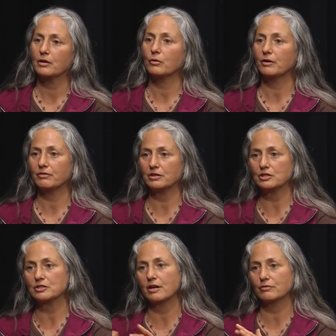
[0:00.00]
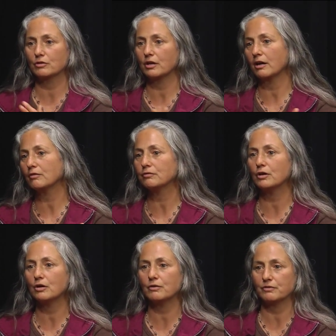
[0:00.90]
or if it doesn't have good
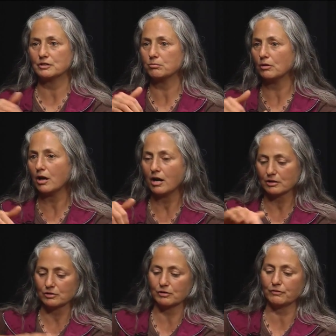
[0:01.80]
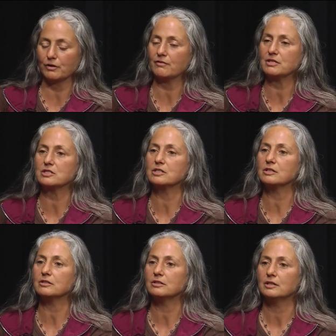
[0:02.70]
airflow, if it's blocked, you know, if you have it
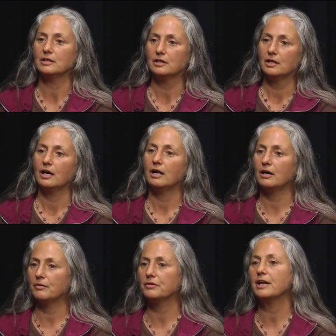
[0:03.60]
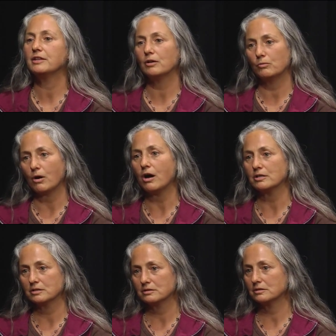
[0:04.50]
sealed, then they'll
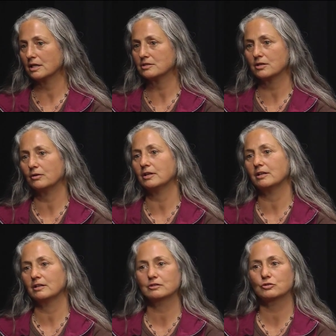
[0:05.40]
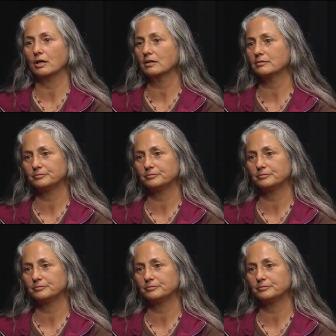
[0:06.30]
rot. That's the only trick.